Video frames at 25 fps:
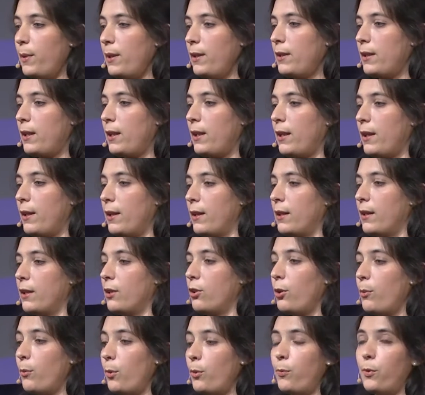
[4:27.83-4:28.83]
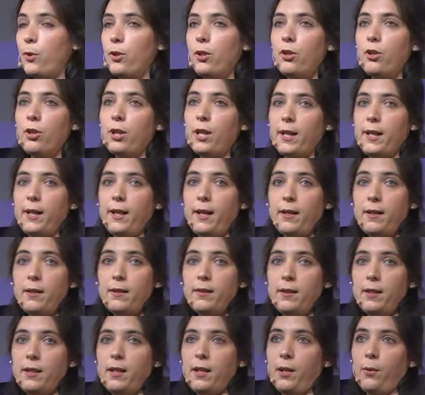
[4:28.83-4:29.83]
They still have many
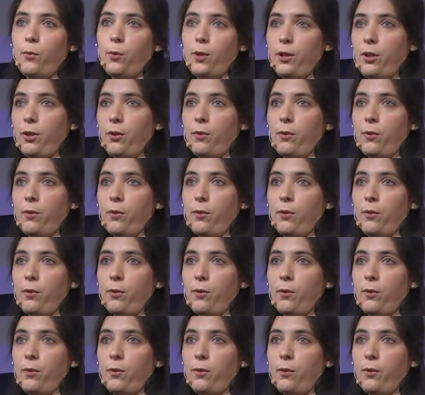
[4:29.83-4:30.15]
themes that